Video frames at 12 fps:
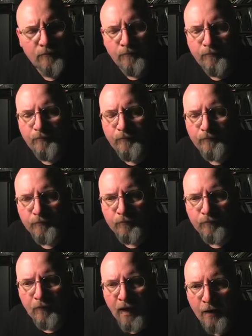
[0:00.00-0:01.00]

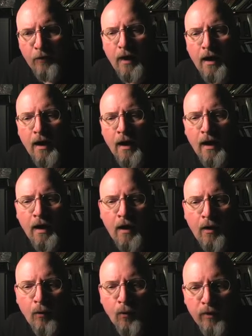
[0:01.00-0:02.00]
I,
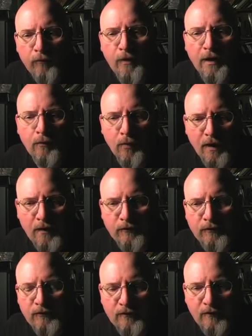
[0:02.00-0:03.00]
one of my
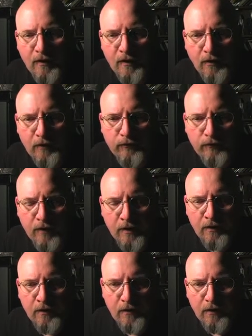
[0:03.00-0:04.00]
greatest skills
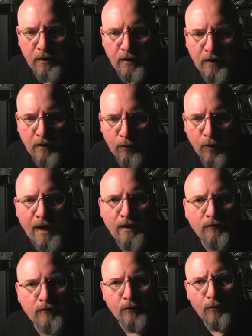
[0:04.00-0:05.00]
in uh,
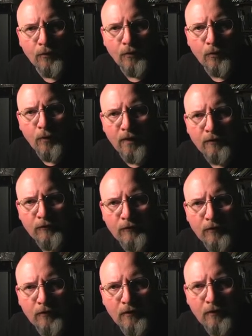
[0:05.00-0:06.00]
grade school was